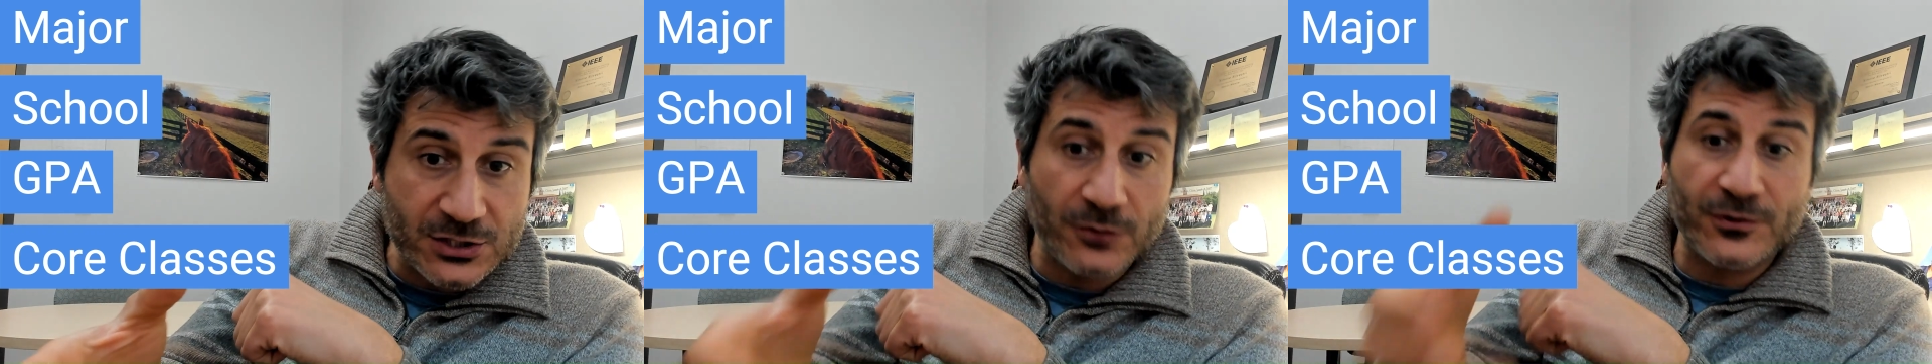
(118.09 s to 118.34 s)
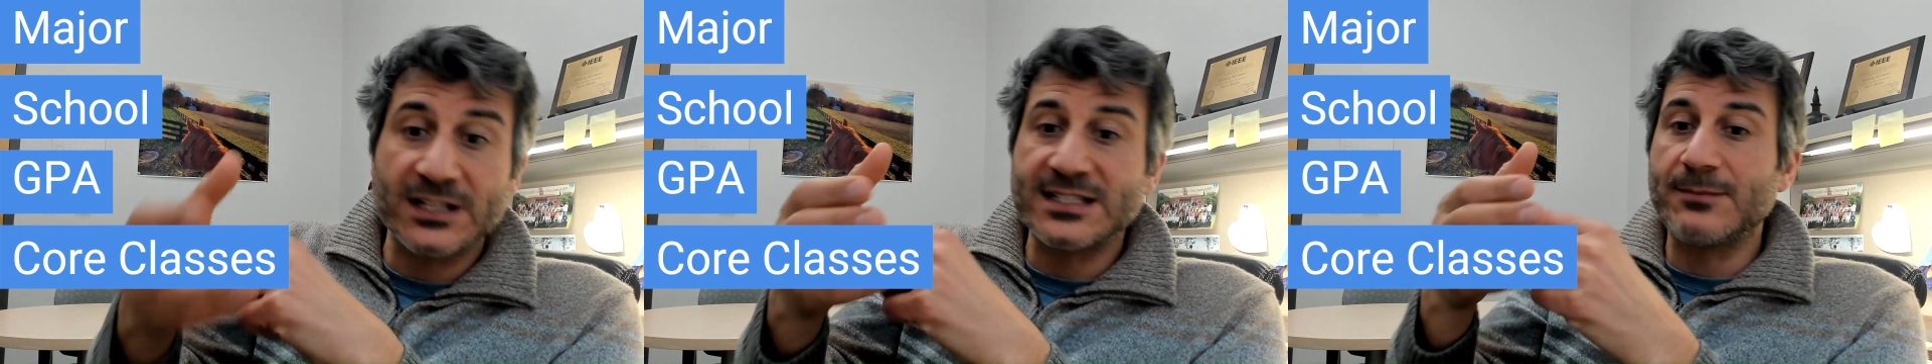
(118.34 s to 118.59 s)
So,
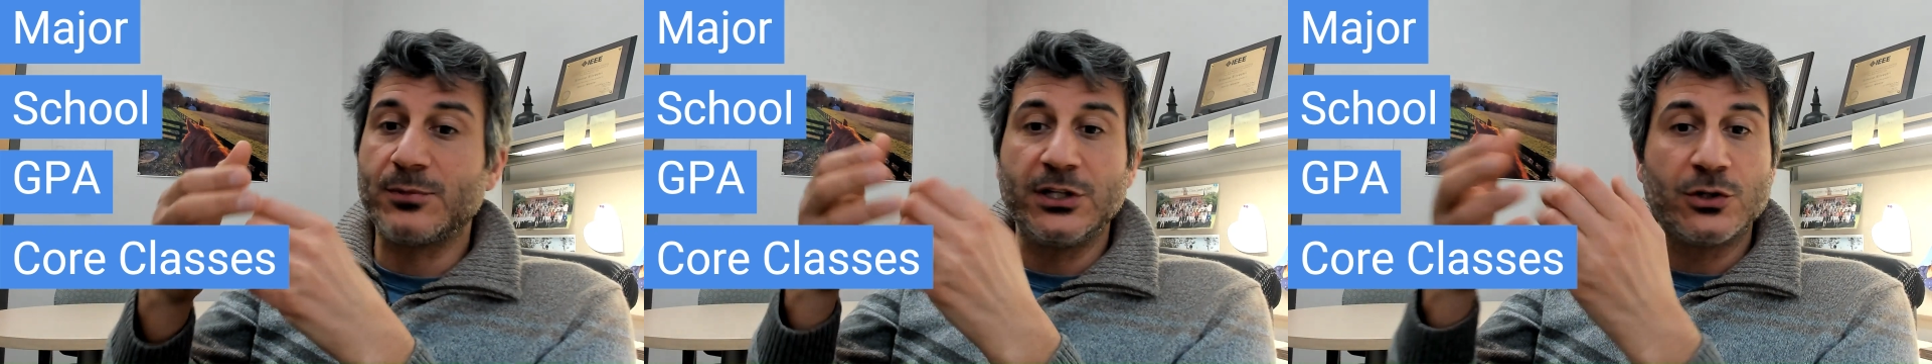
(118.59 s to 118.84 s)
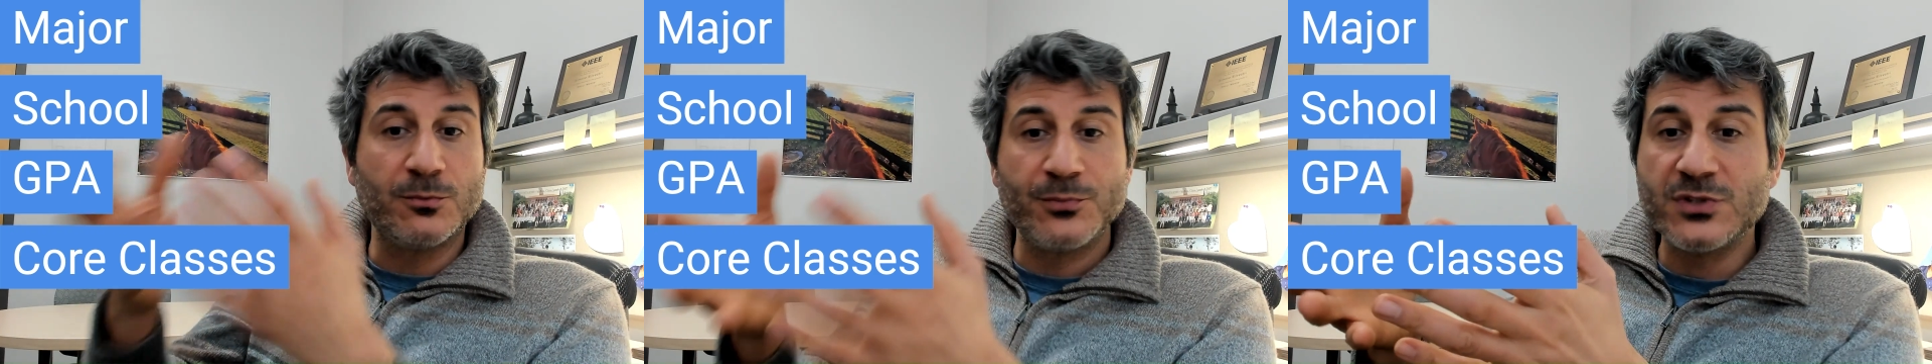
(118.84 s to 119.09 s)
for example, in
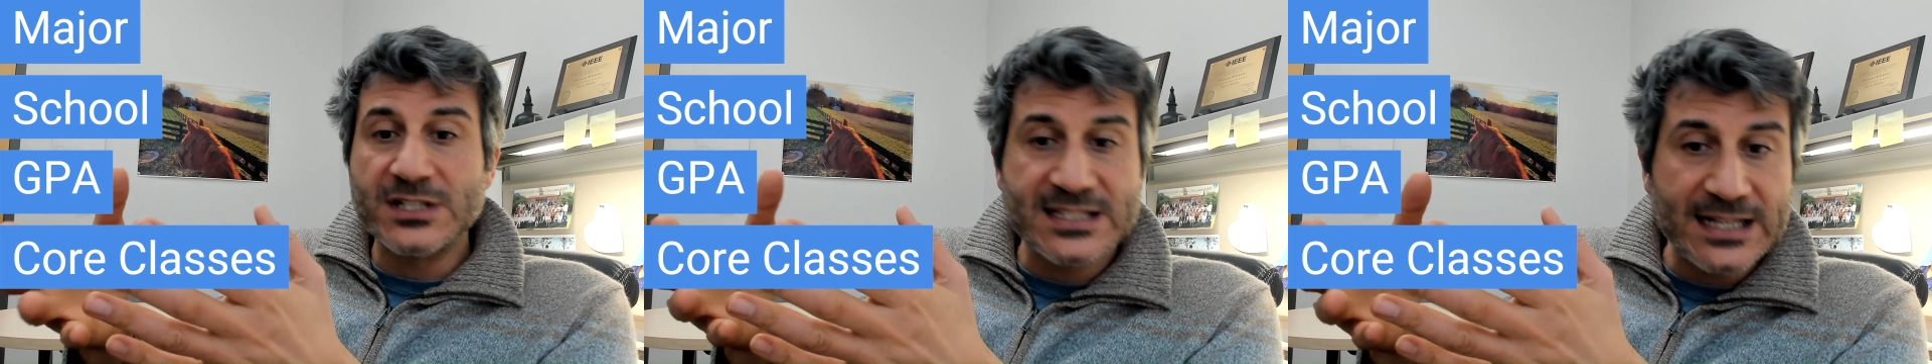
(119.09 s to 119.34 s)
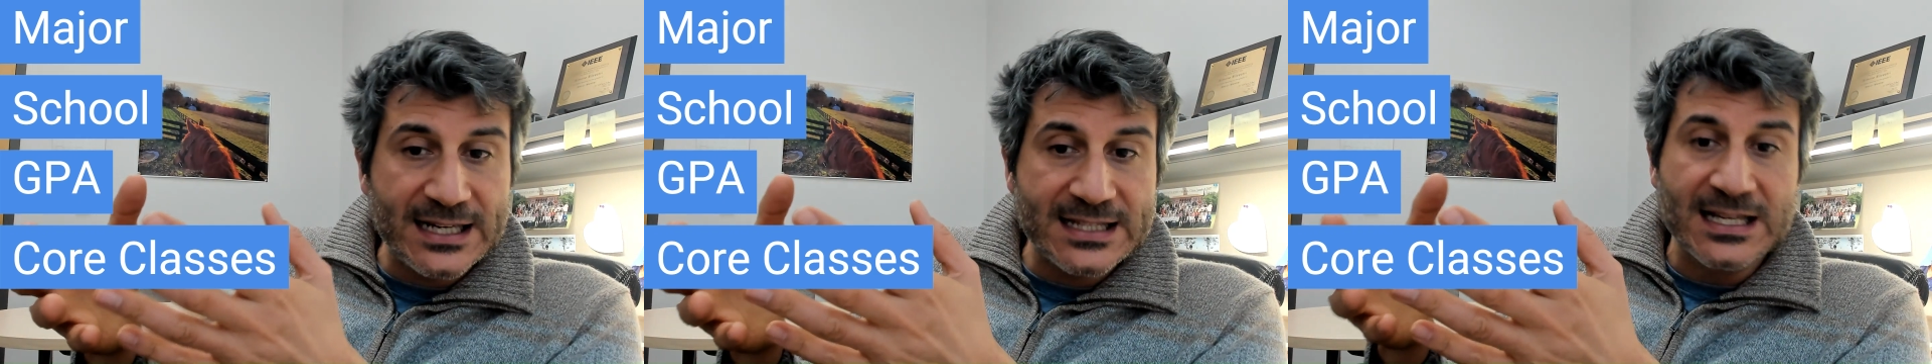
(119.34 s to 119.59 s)
computer
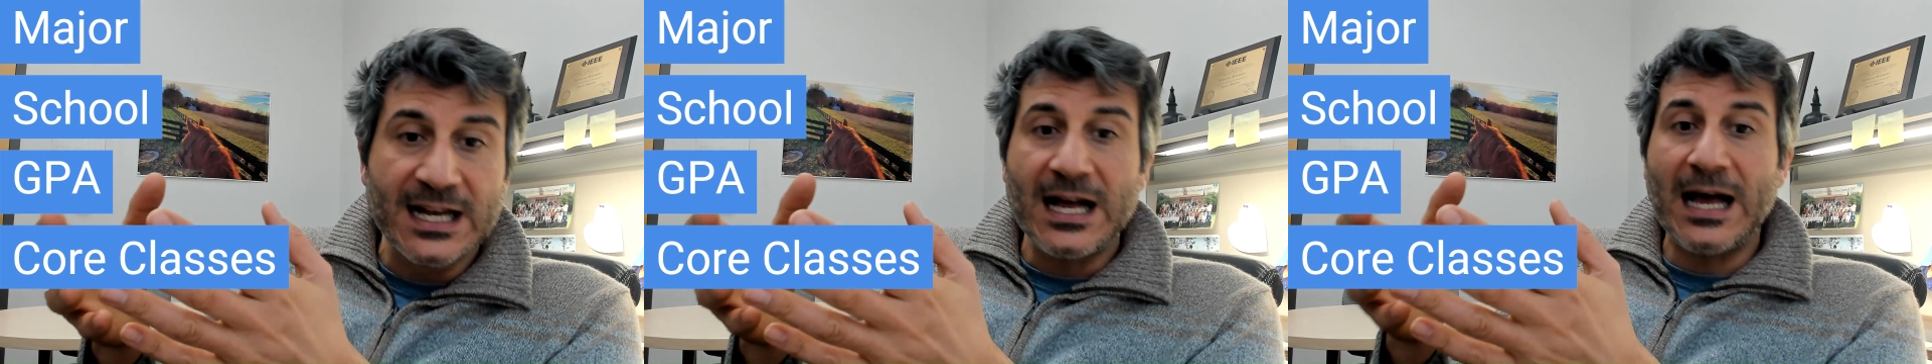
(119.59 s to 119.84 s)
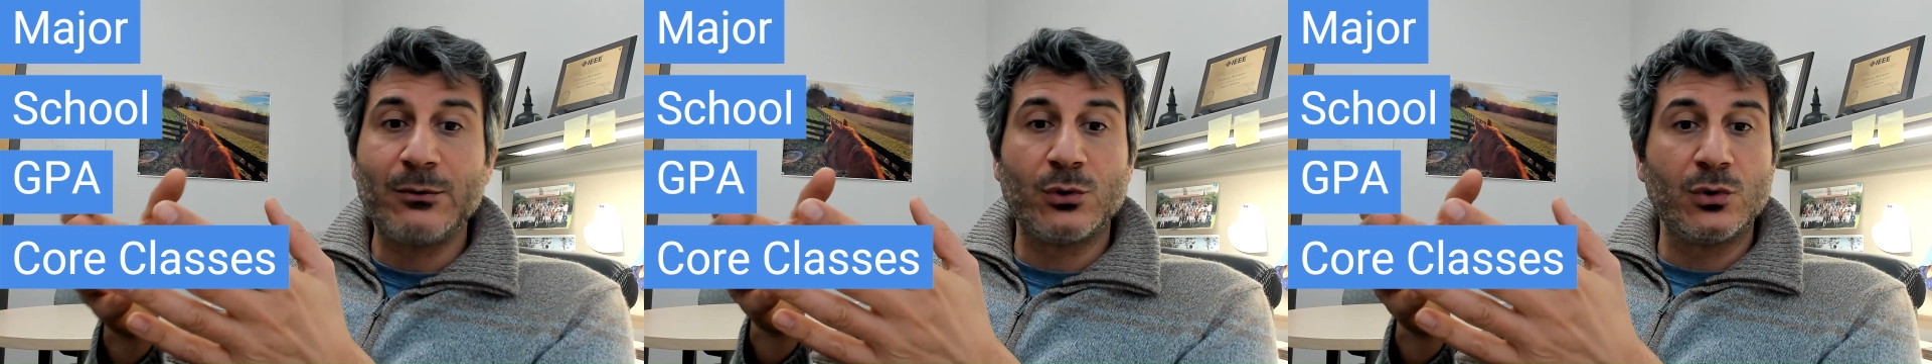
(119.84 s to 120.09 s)
science,
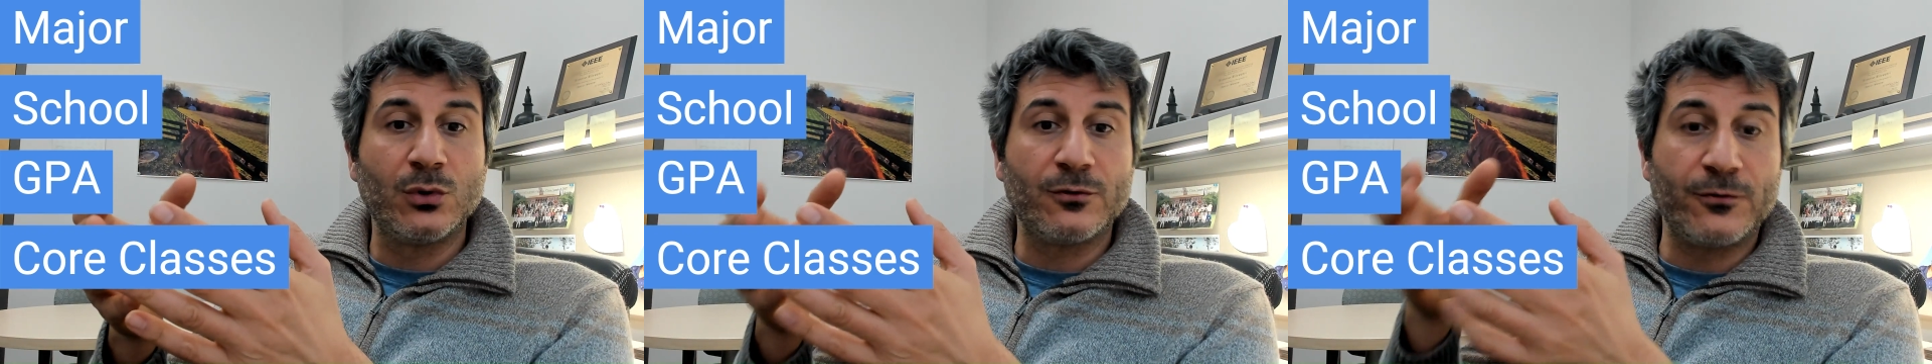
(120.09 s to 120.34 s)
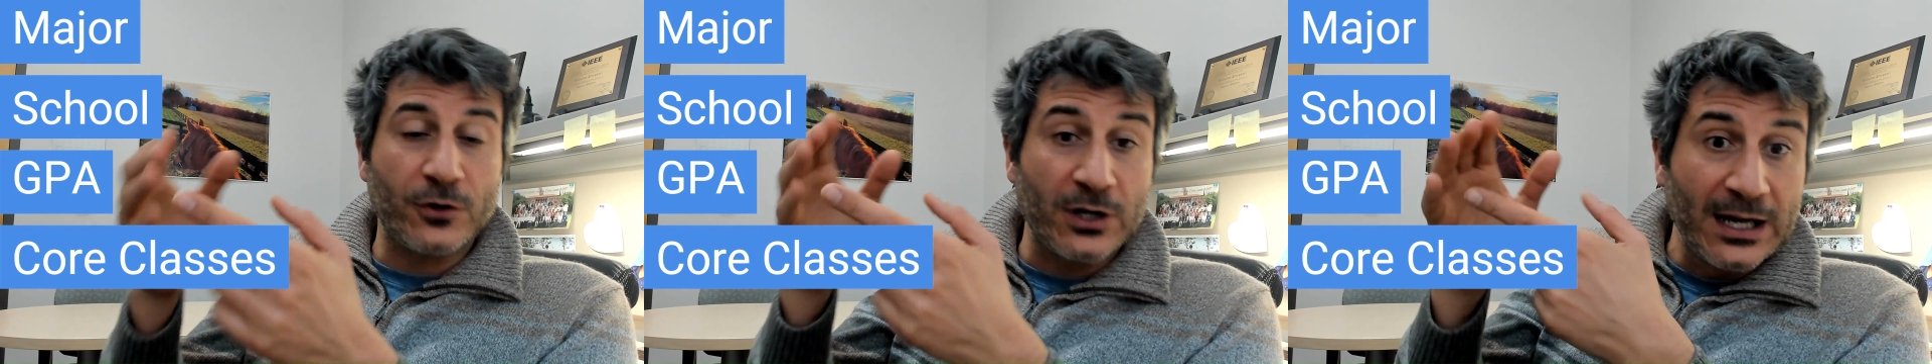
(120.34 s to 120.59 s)
I will look
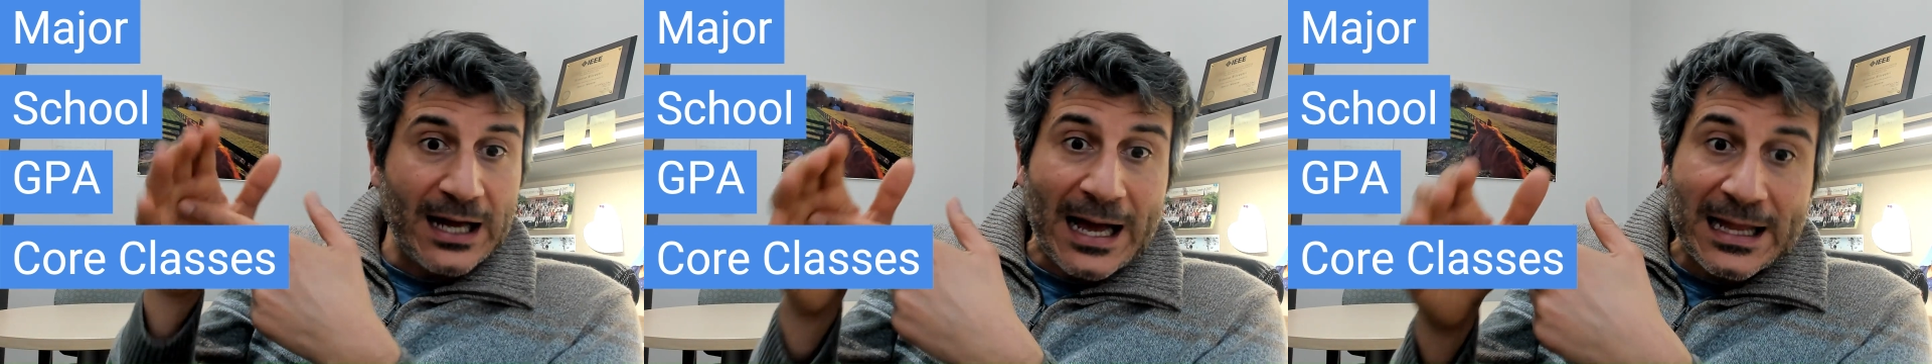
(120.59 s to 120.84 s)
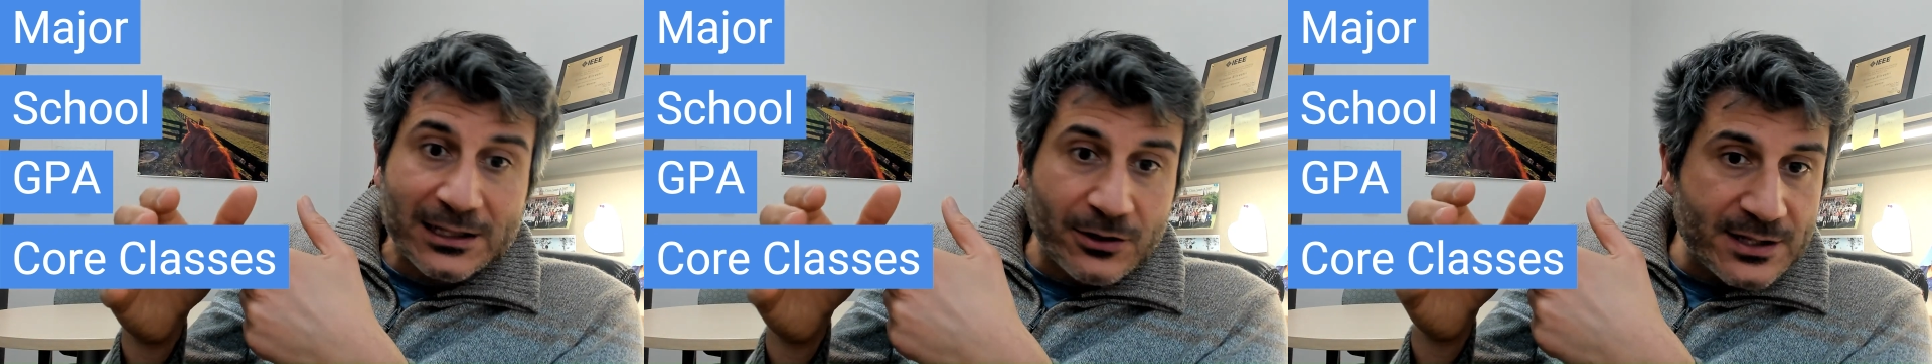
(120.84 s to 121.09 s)
for
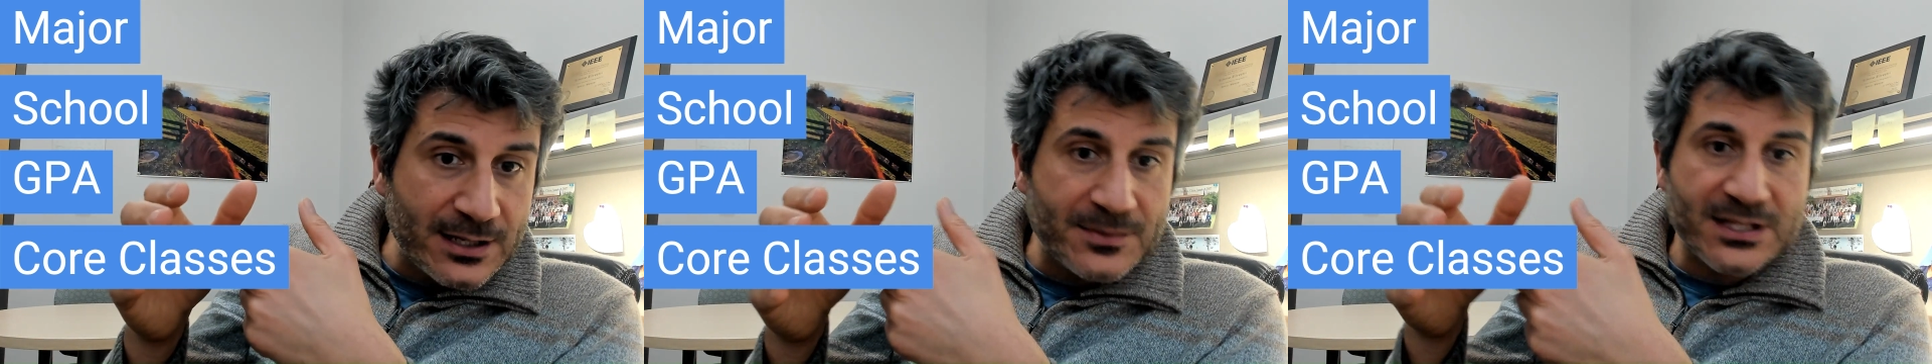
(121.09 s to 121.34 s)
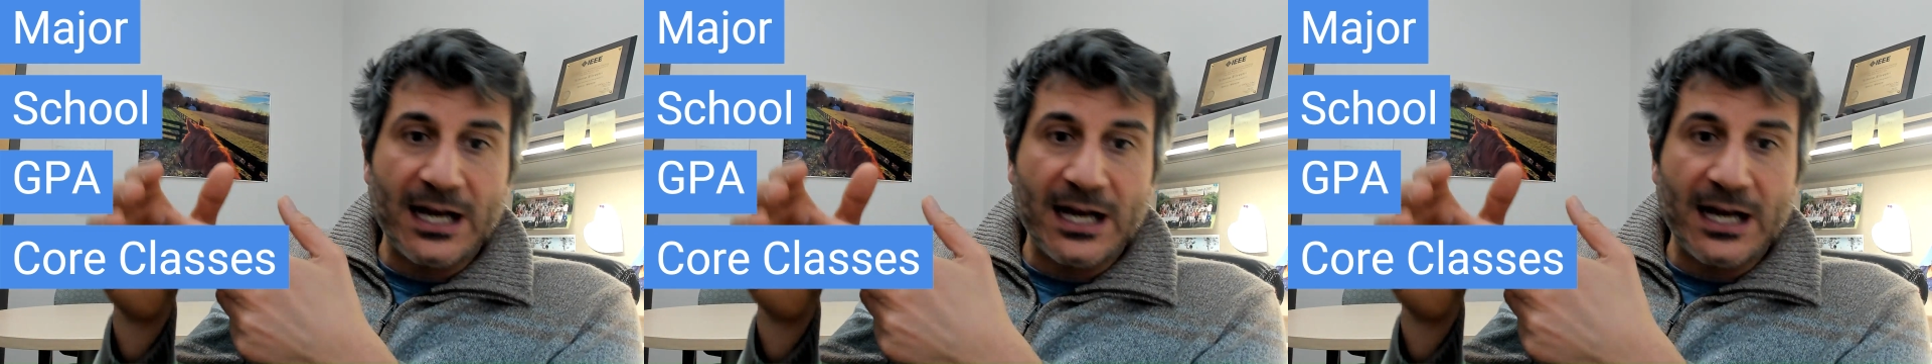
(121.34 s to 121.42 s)
algorithms,